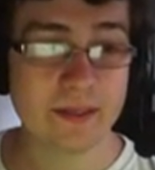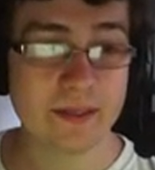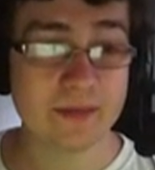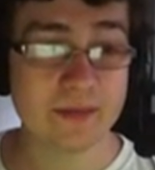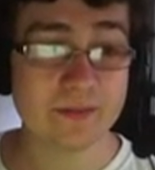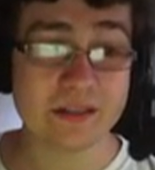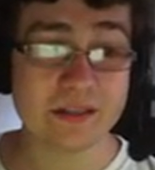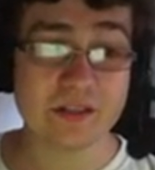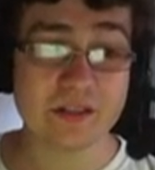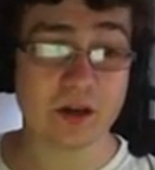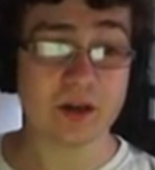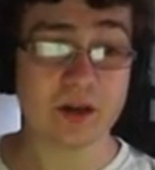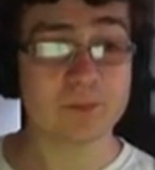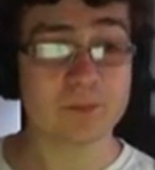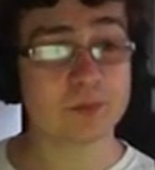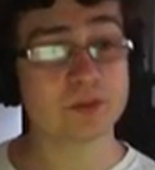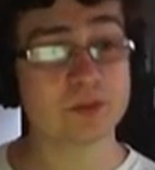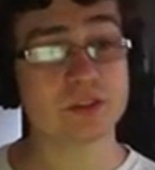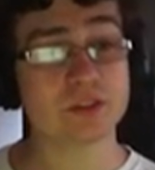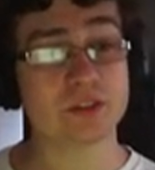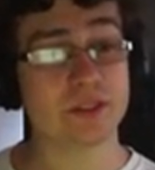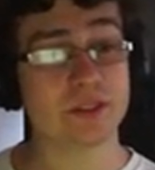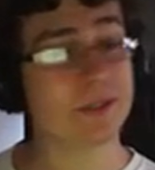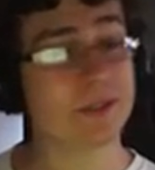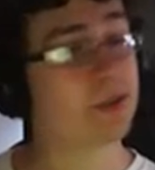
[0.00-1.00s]
And we gave it
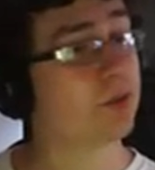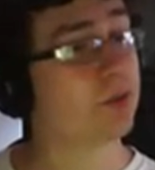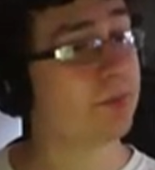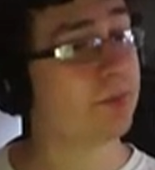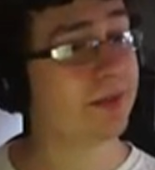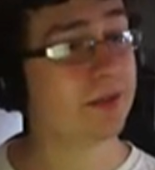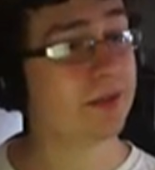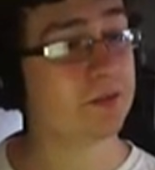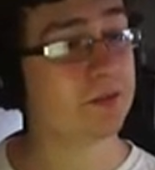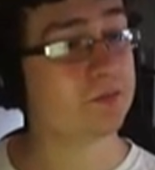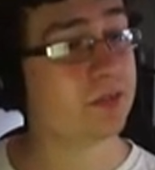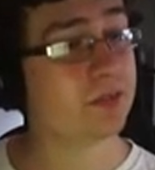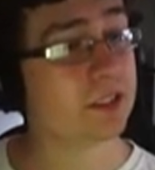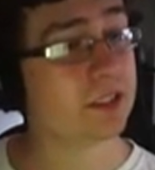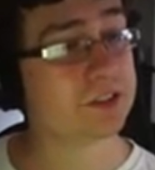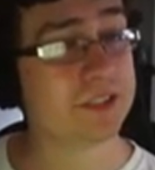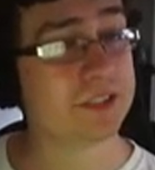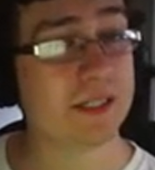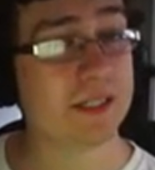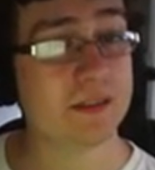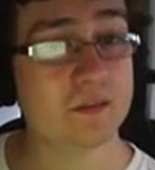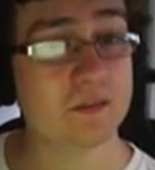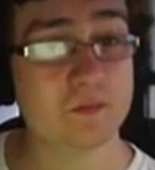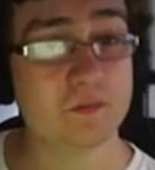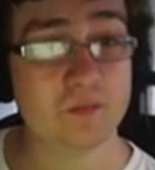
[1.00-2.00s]
Dark Pulse, Draco
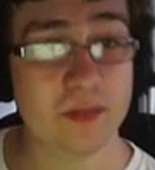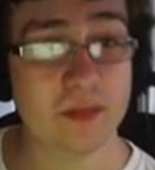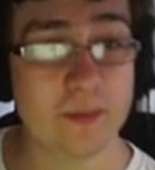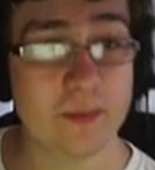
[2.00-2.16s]
Meteor, Flash